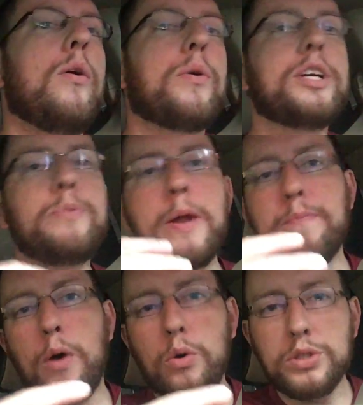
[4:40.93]
we're going to spend
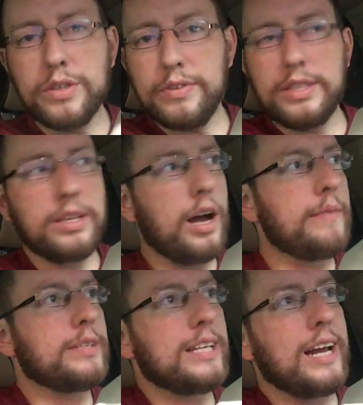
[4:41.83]
most of the
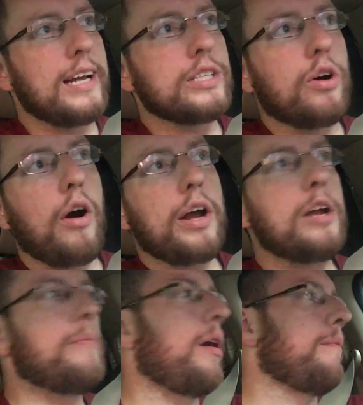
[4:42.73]
time today talking
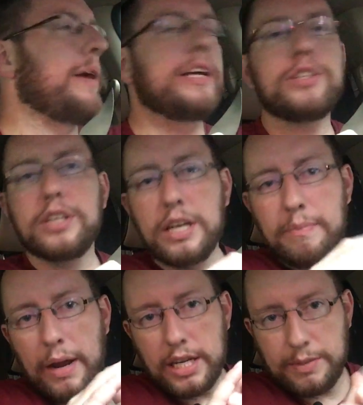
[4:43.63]
about Major League
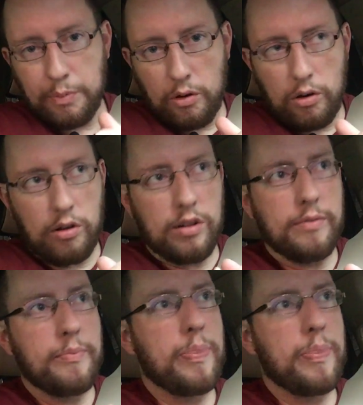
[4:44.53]
Baseball